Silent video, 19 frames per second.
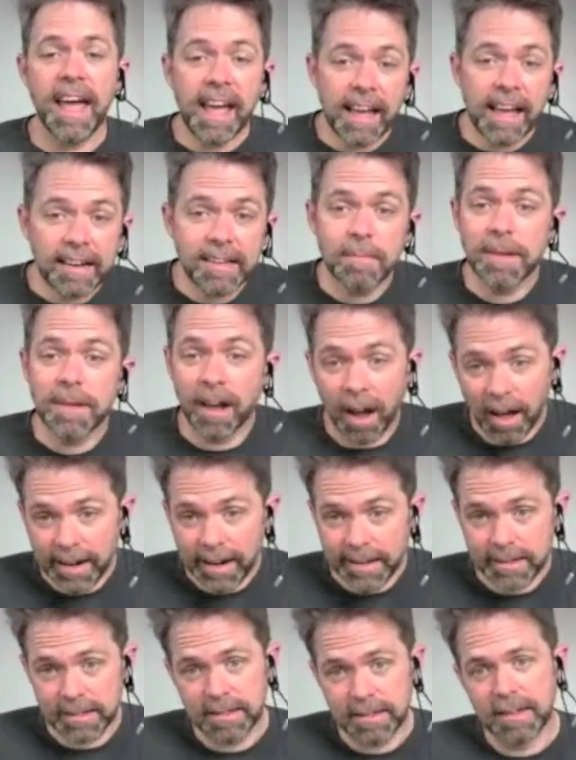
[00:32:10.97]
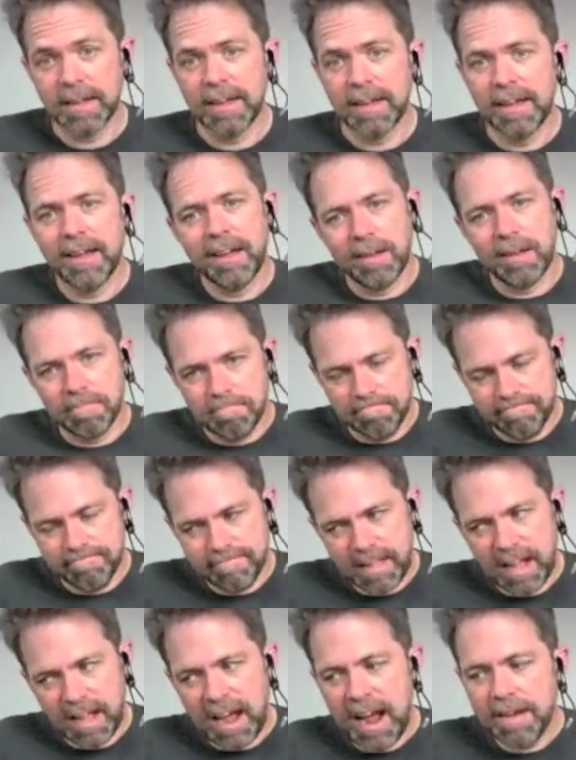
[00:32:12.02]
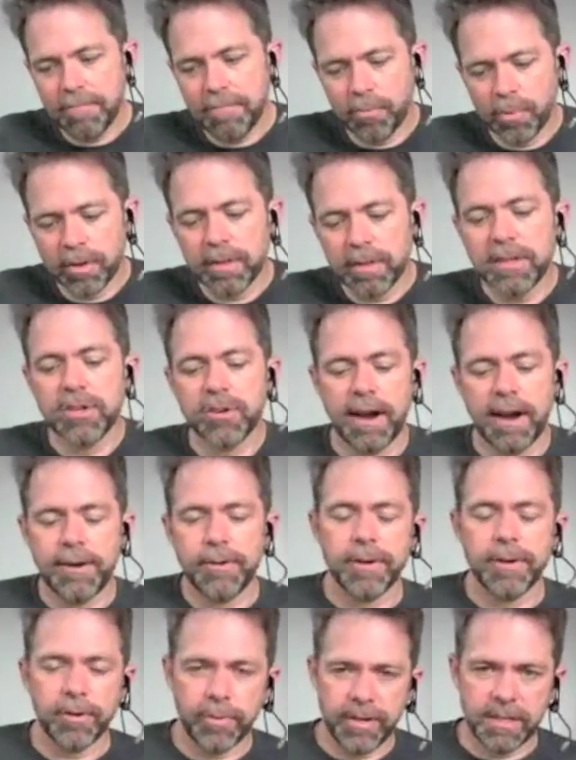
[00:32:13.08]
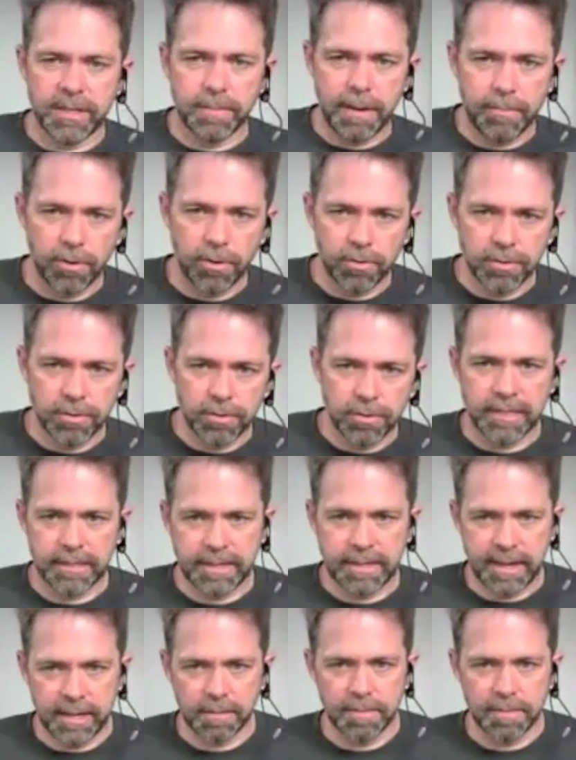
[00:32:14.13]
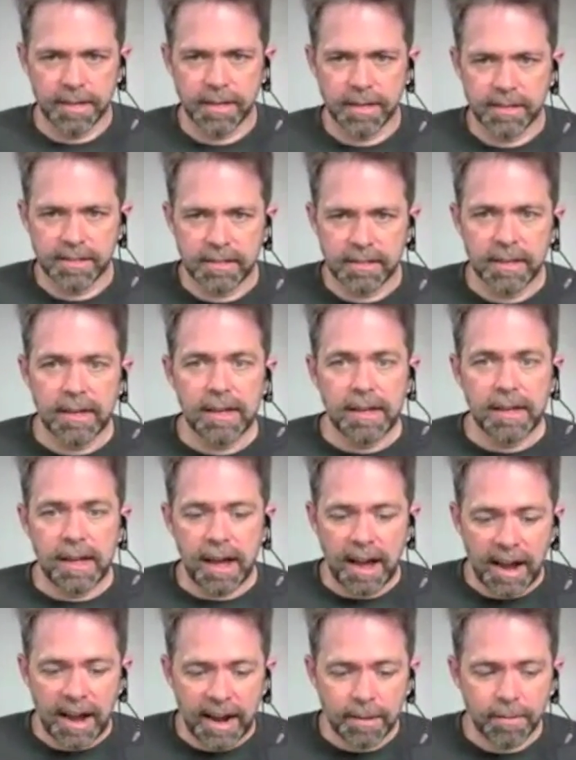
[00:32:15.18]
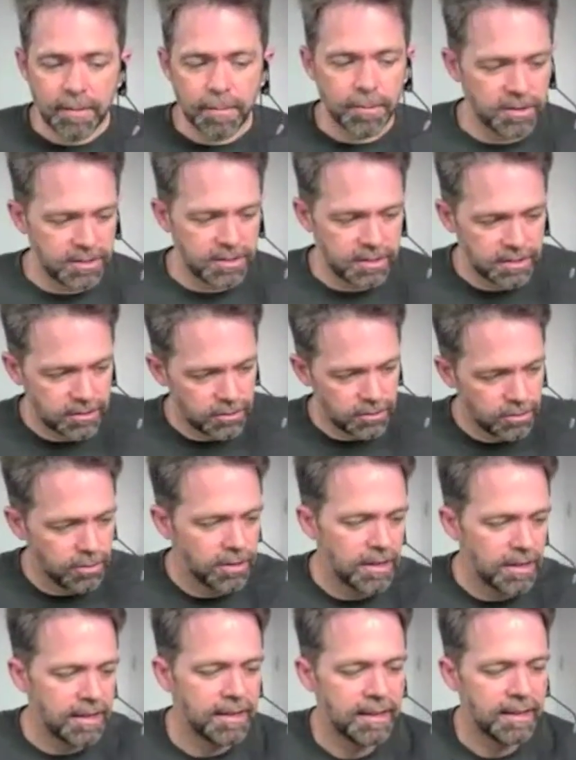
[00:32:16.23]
And to be honest, I've really tried to increase my protein intake because I am a person who,